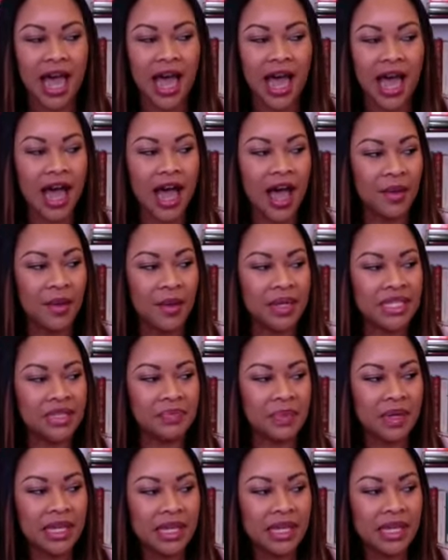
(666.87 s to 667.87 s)
Um, but
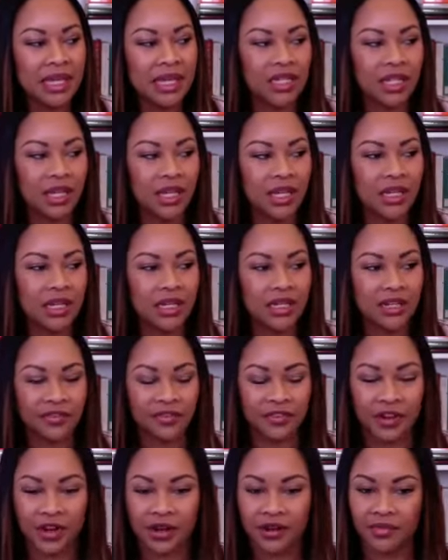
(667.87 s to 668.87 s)
speaking to
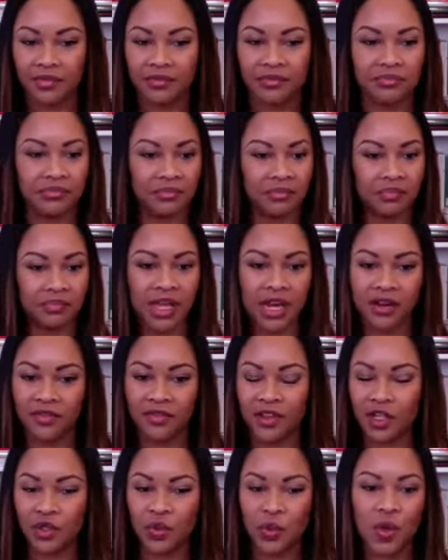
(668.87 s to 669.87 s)
different
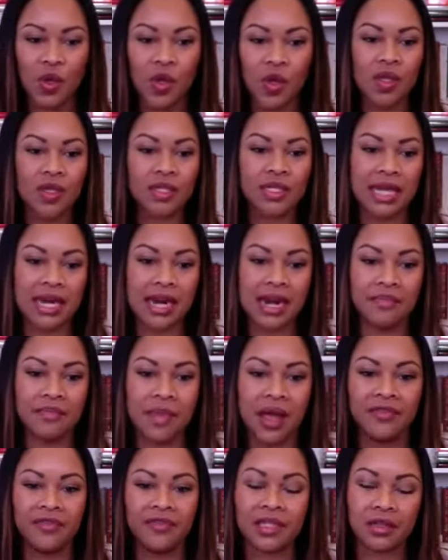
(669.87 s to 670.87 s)
individuals and
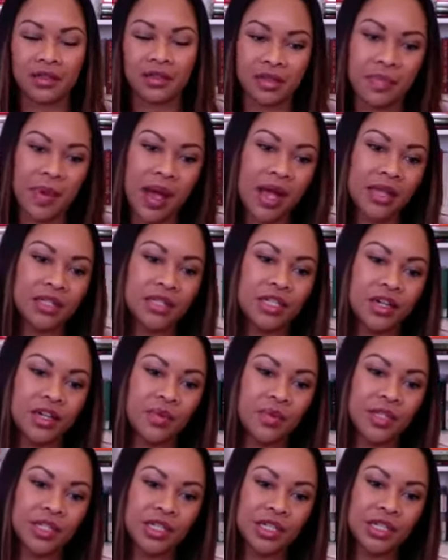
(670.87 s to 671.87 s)
my fiscal sponsor,
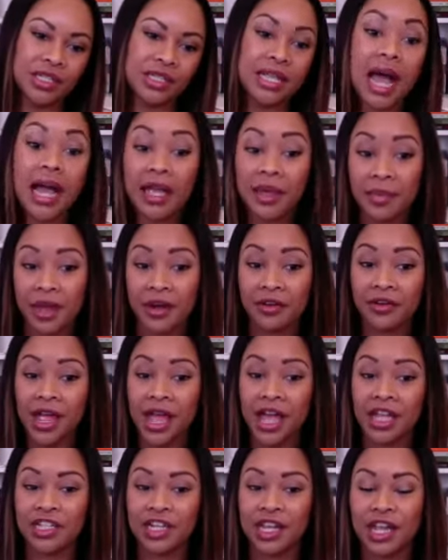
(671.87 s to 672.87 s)
which is Documentary
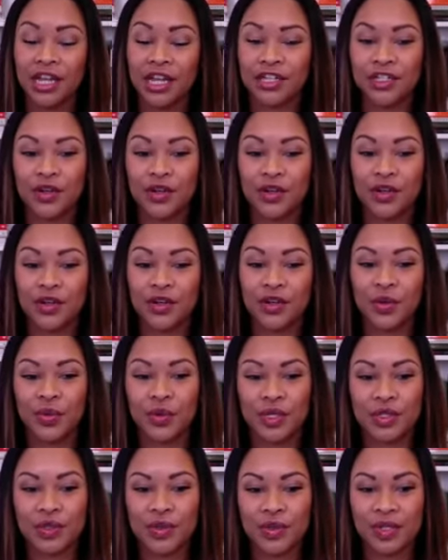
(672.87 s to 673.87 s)
Educational
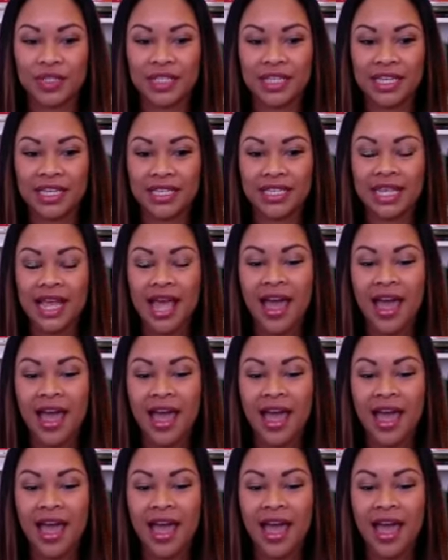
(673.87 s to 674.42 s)
Resources.